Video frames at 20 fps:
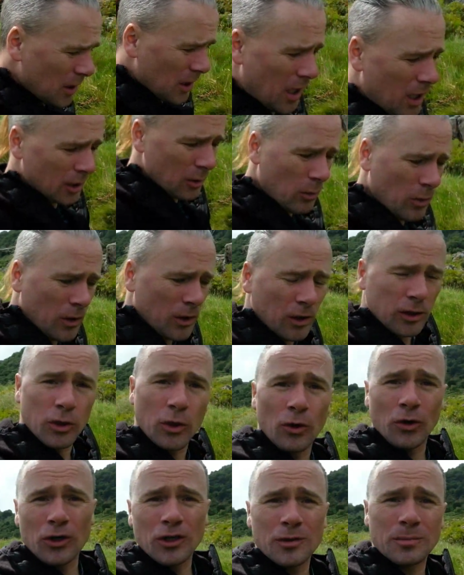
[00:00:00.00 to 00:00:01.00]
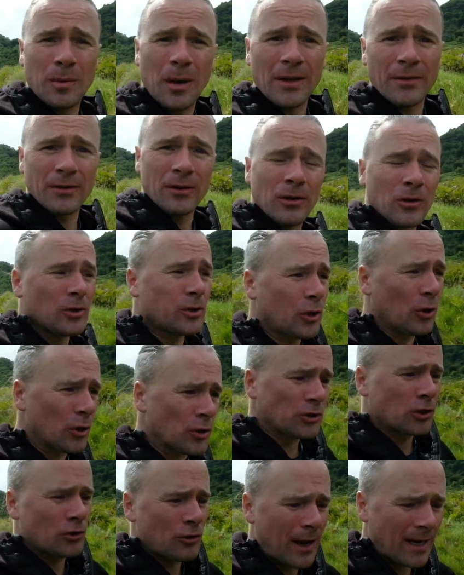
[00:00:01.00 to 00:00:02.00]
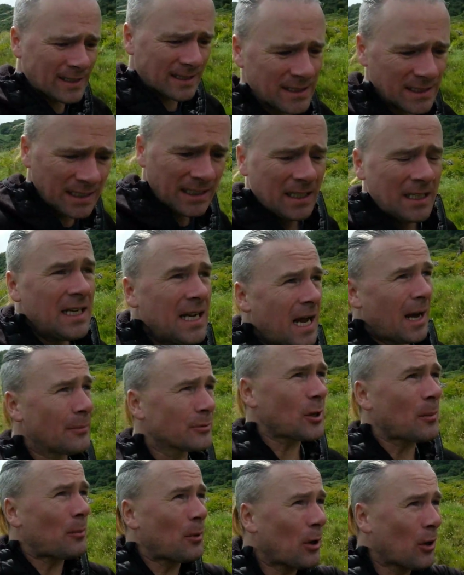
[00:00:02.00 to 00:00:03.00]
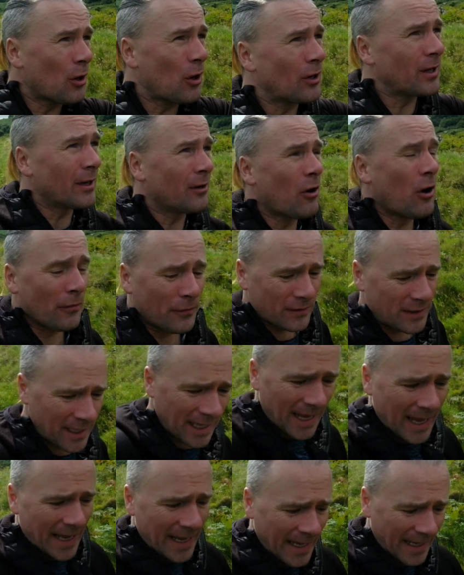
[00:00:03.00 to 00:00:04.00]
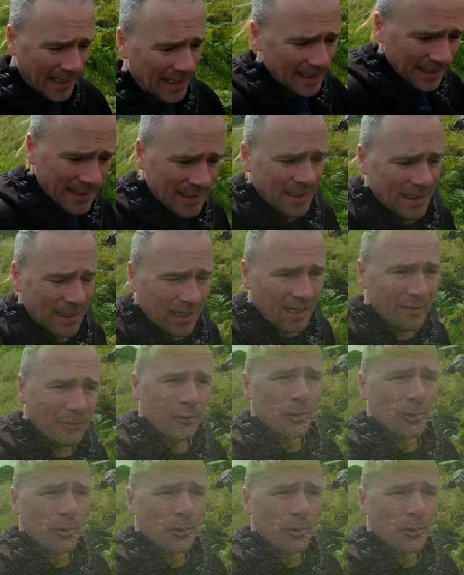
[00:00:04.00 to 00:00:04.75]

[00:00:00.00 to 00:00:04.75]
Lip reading: a local tourist spot, local tourist attraction. I was up there earlier on today, having